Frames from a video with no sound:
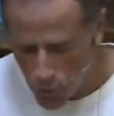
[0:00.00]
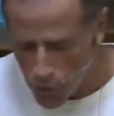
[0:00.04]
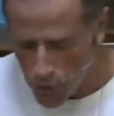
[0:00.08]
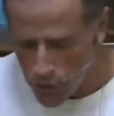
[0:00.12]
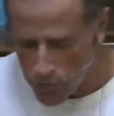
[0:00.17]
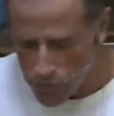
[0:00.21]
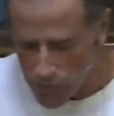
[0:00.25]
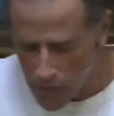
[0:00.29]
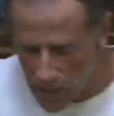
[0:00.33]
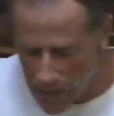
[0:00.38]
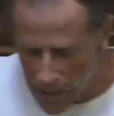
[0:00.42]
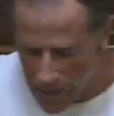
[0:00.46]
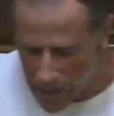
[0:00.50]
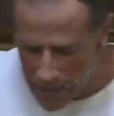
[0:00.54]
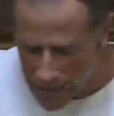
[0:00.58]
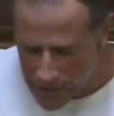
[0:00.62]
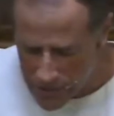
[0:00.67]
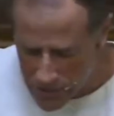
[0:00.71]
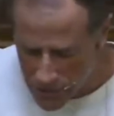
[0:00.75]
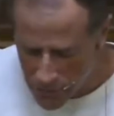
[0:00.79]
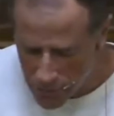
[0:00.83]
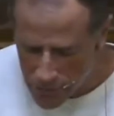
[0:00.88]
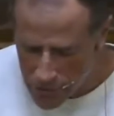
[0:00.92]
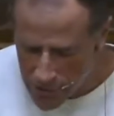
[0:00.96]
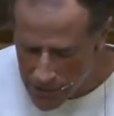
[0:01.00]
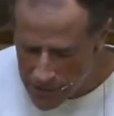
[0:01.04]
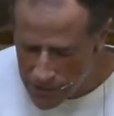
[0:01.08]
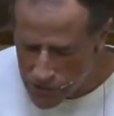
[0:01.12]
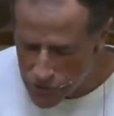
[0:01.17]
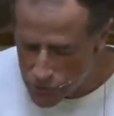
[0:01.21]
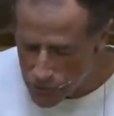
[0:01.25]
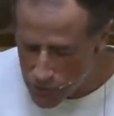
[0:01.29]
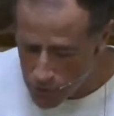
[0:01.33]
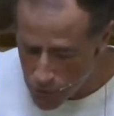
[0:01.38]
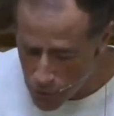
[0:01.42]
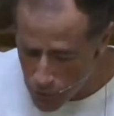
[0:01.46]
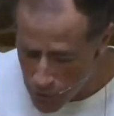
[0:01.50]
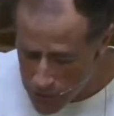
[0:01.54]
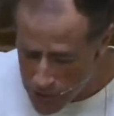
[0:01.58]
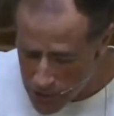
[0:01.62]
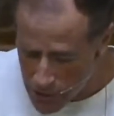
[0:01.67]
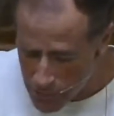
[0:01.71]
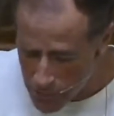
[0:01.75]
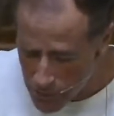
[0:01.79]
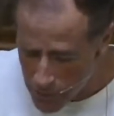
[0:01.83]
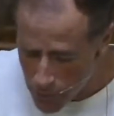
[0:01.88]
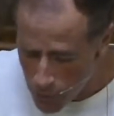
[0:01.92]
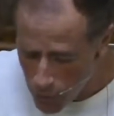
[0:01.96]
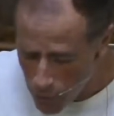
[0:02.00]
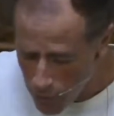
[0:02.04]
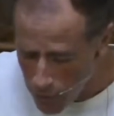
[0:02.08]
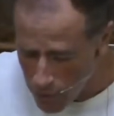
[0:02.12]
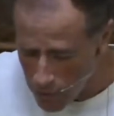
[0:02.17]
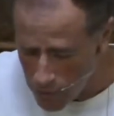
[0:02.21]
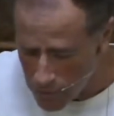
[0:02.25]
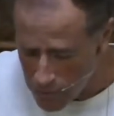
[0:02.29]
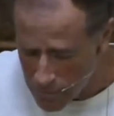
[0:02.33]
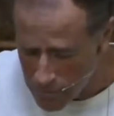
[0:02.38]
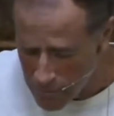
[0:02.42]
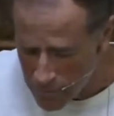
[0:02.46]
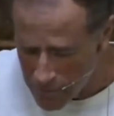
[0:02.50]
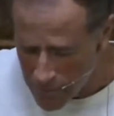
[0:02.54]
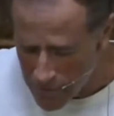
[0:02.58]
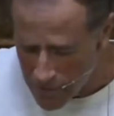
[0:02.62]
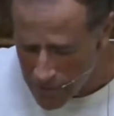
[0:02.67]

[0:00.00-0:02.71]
Word of God as it relates to anointing with oil.